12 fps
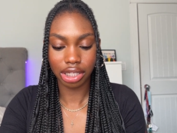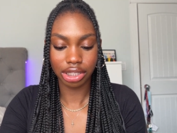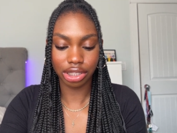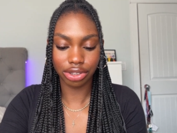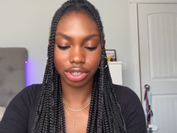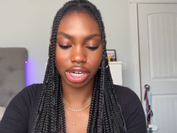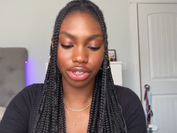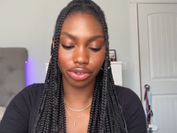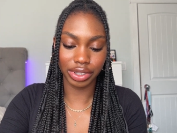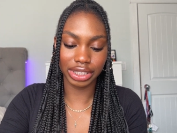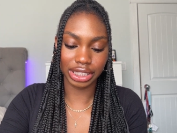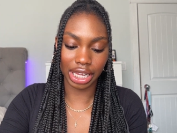still trying to do
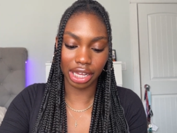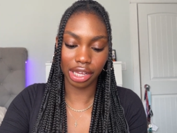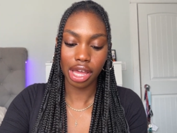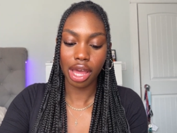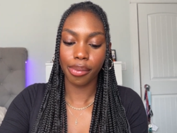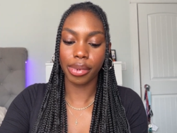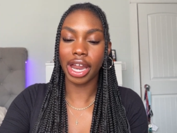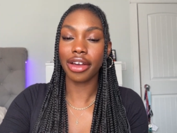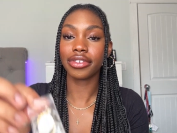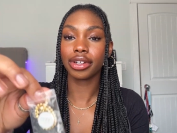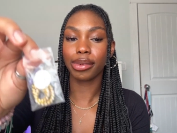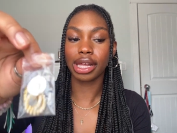its thing but
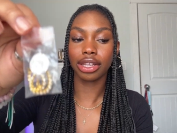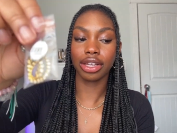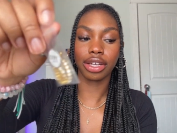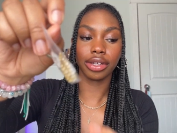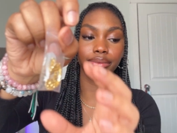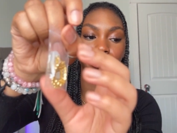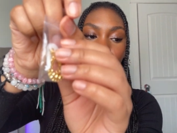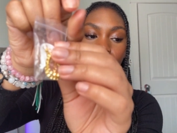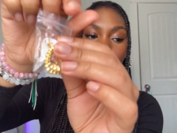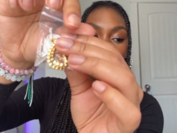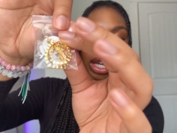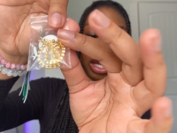after my little
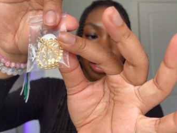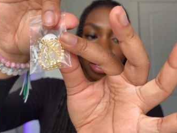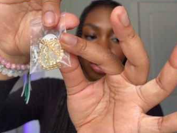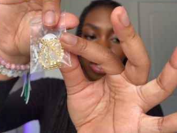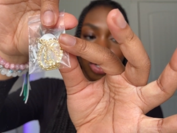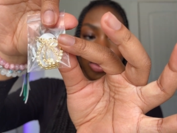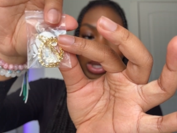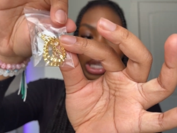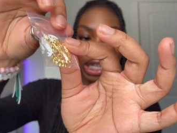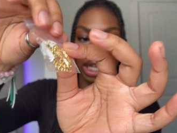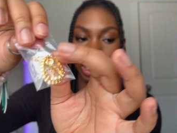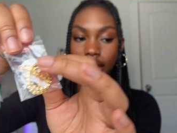Cuban
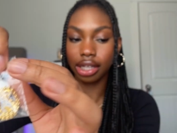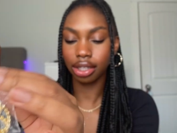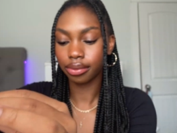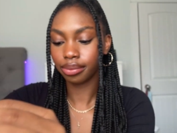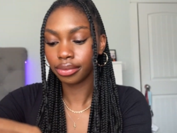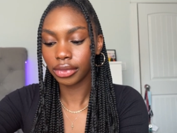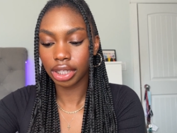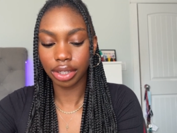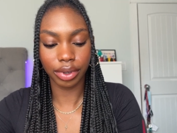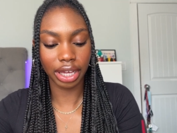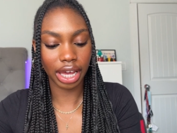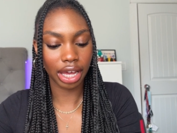link
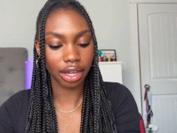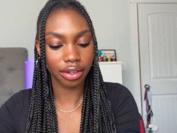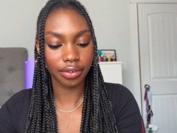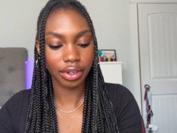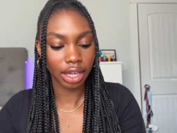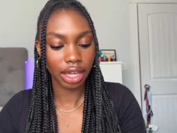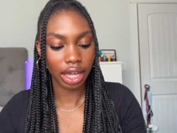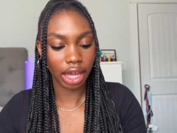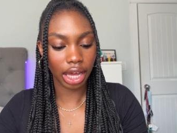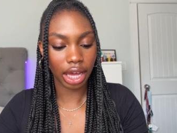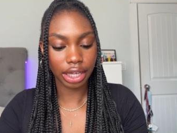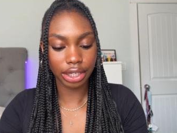we have
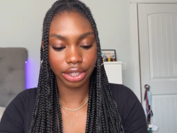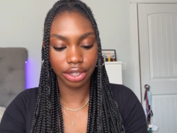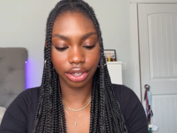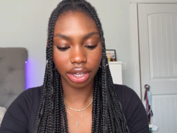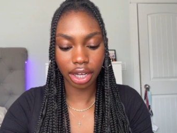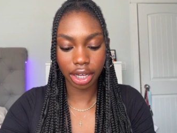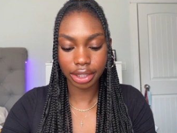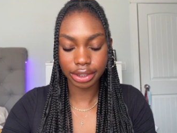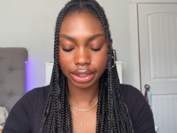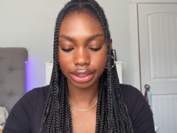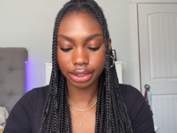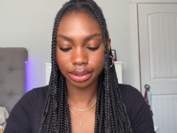i got
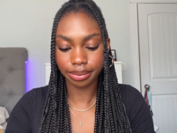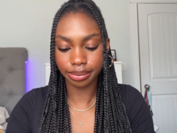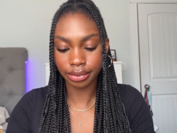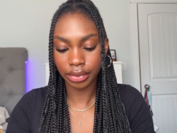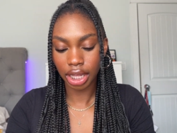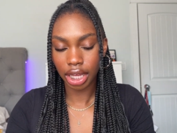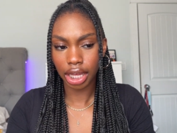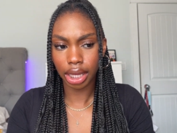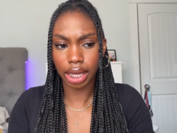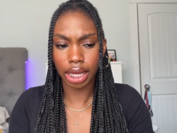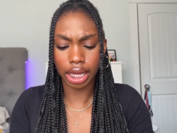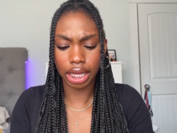
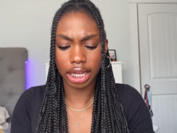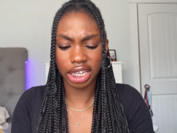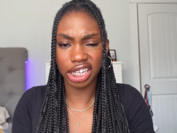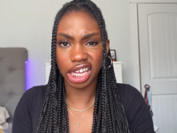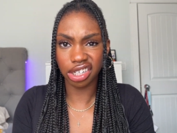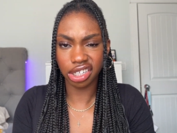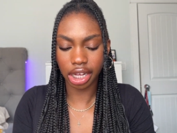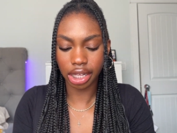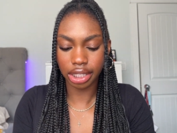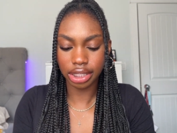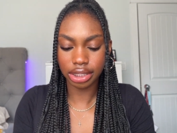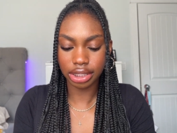a letter
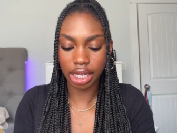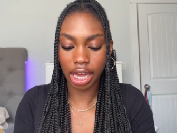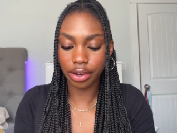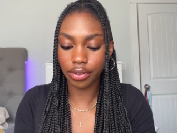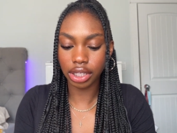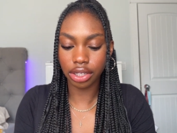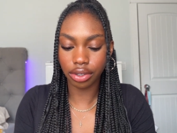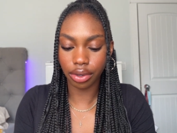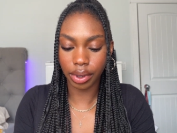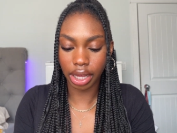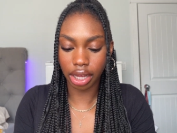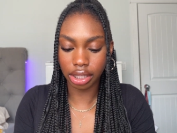necklace i really don't know
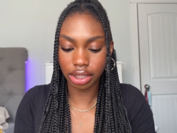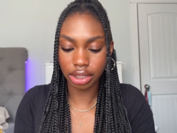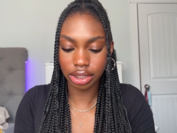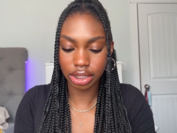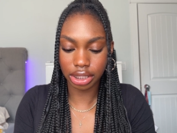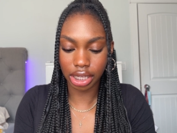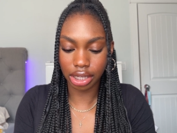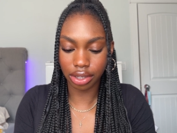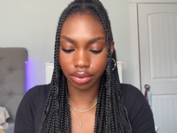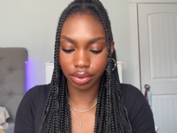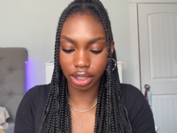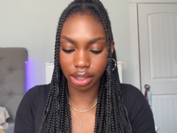why i got this because i
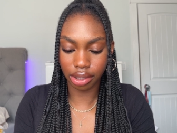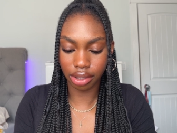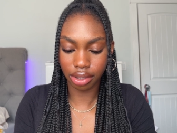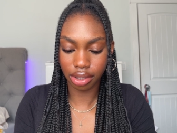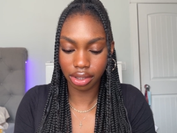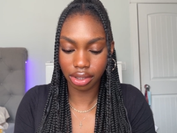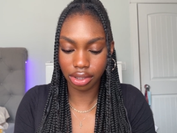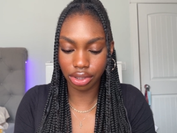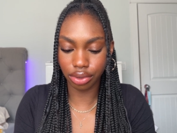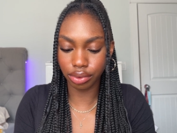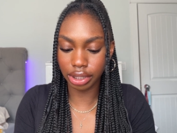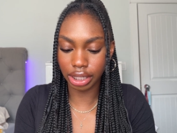don't really
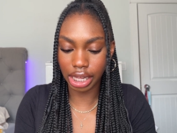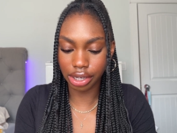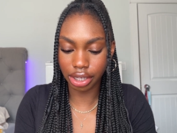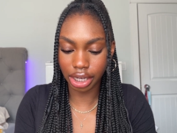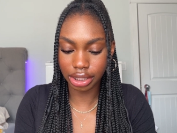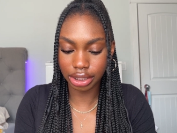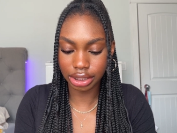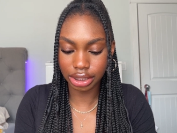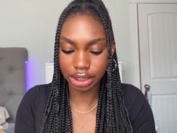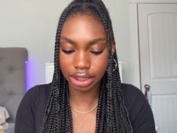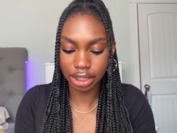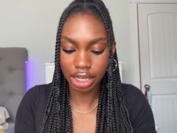do letter
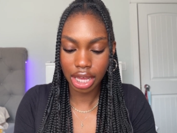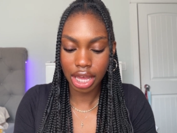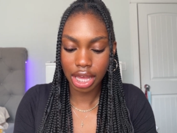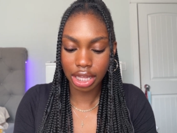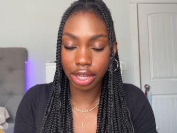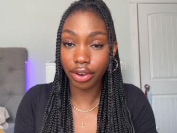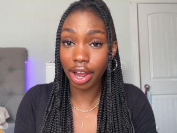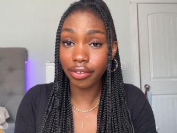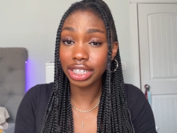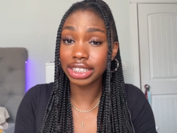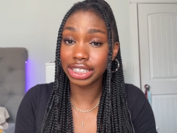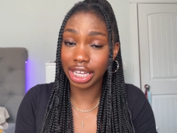necklaces they were having
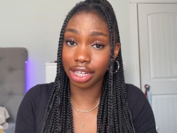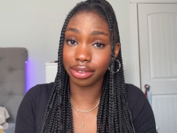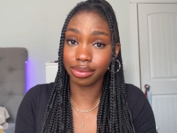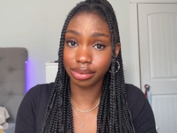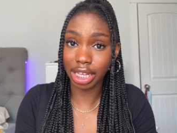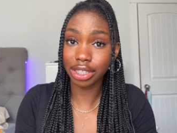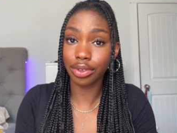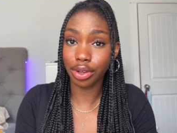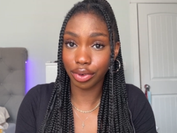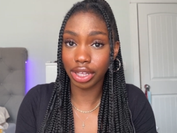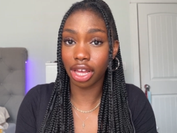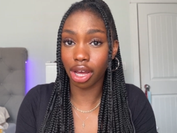a sale that's what
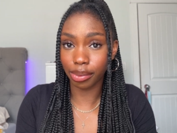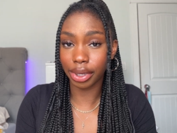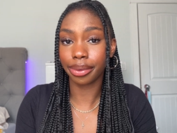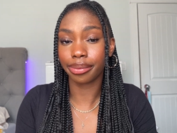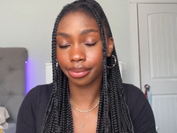really got me